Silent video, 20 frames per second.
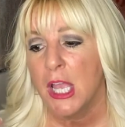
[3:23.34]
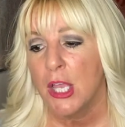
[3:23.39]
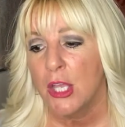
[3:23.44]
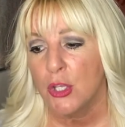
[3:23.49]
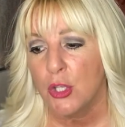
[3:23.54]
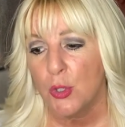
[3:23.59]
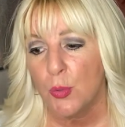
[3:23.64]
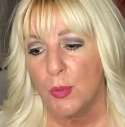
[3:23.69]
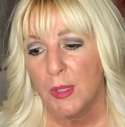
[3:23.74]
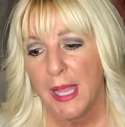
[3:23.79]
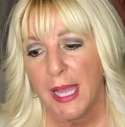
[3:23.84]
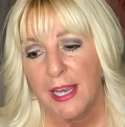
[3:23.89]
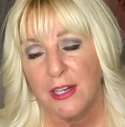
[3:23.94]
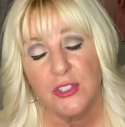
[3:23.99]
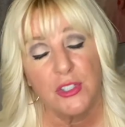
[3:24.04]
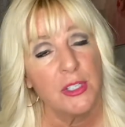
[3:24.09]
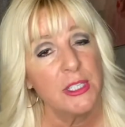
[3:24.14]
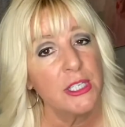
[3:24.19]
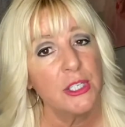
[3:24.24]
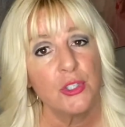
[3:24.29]
you will
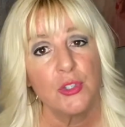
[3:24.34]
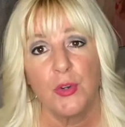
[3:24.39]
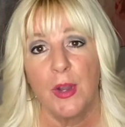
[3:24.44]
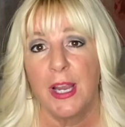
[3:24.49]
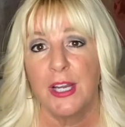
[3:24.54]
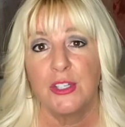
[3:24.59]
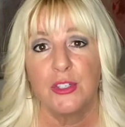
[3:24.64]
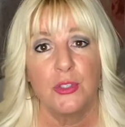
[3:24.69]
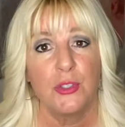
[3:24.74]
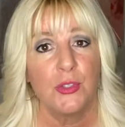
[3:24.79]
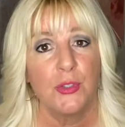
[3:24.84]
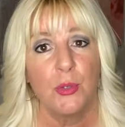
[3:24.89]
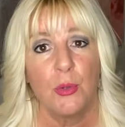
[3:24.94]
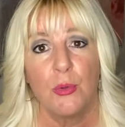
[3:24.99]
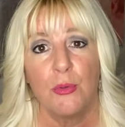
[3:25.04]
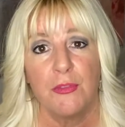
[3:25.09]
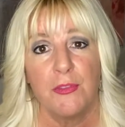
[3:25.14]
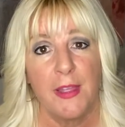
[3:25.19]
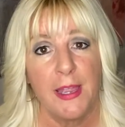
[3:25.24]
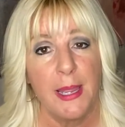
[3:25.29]
actually attract your
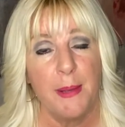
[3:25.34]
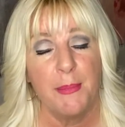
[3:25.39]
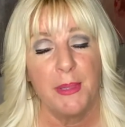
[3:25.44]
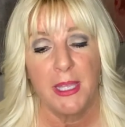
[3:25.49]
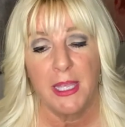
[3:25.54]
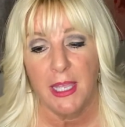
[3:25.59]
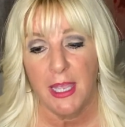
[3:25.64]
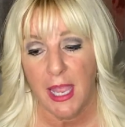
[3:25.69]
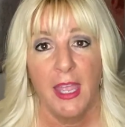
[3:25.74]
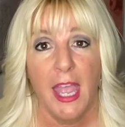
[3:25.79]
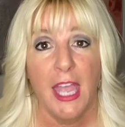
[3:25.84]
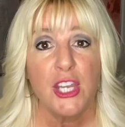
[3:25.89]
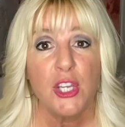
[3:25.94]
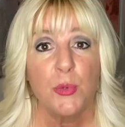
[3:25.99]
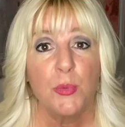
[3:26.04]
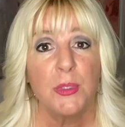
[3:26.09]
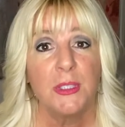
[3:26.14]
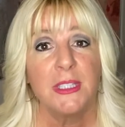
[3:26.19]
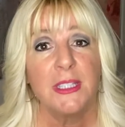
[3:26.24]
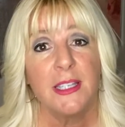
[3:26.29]
soul family and you
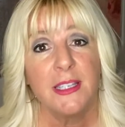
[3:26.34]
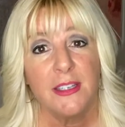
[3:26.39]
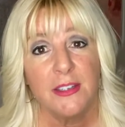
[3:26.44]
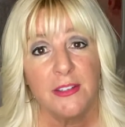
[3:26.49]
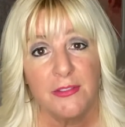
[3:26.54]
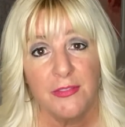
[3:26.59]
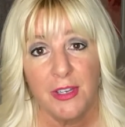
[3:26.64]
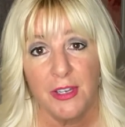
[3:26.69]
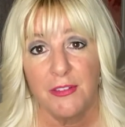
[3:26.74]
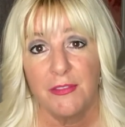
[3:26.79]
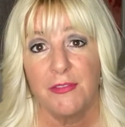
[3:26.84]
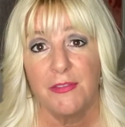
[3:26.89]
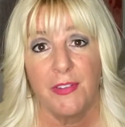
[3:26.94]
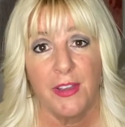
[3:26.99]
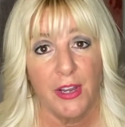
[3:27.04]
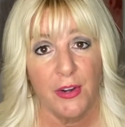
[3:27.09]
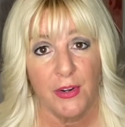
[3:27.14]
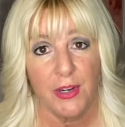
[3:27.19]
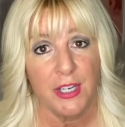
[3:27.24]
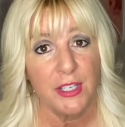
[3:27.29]
will live a
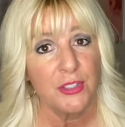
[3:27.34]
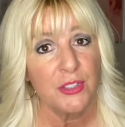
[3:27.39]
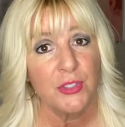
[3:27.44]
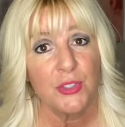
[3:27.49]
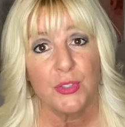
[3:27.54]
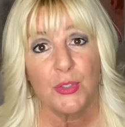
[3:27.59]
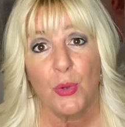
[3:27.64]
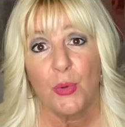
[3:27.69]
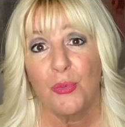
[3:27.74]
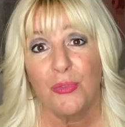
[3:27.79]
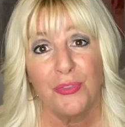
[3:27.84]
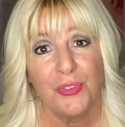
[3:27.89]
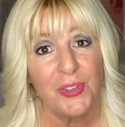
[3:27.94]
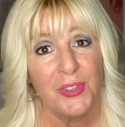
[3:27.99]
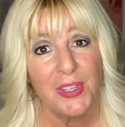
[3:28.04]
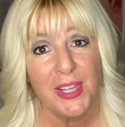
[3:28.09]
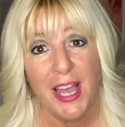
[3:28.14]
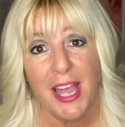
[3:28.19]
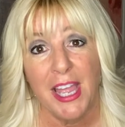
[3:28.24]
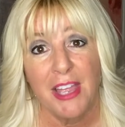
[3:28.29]
very soulful
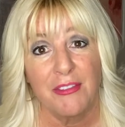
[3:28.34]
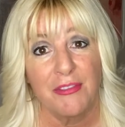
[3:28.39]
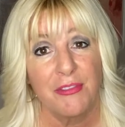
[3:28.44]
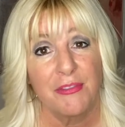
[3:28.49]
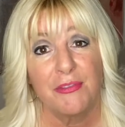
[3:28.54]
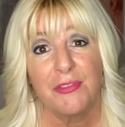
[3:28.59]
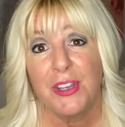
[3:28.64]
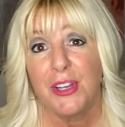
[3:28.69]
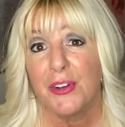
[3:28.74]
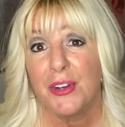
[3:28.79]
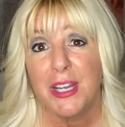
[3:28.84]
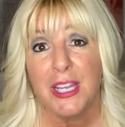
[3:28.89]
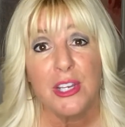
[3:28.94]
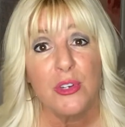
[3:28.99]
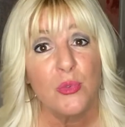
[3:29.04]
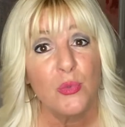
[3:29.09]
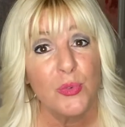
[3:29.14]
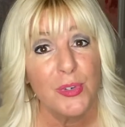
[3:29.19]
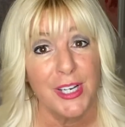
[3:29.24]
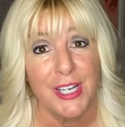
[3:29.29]
life, very
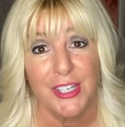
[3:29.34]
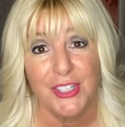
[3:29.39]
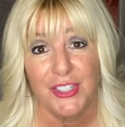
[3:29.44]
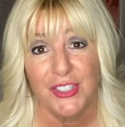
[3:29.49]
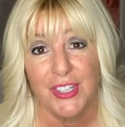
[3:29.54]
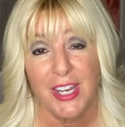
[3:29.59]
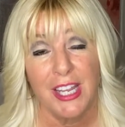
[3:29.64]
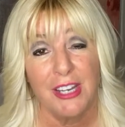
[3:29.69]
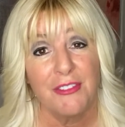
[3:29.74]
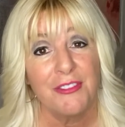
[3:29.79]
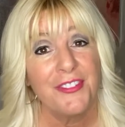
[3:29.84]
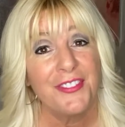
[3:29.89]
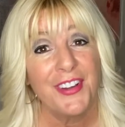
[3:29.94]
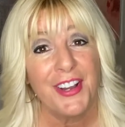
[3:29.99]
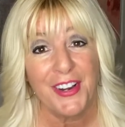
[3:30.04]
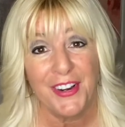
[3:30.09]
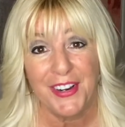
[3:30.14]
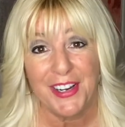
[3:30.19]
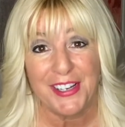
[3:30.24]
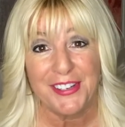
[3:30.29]
enriched and
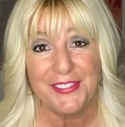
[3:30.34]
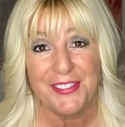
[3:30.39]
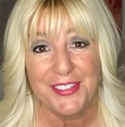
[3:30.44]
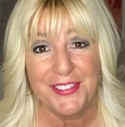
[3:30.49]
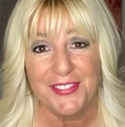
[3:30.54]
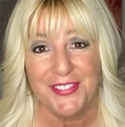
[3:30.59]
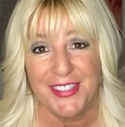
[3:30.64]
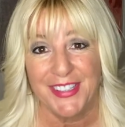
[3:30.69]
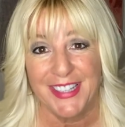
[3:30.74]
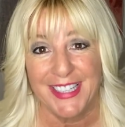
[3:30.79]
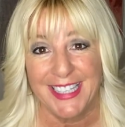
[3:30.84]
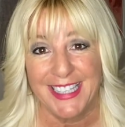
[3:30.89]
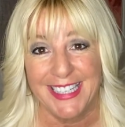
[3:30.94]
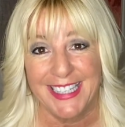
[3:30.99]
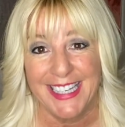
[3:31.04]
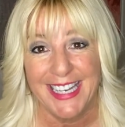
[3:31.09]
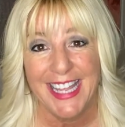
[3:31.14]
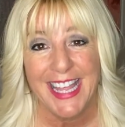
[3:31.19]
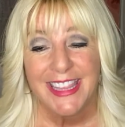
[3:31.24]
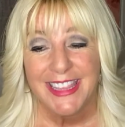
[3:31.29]
very fulfilling.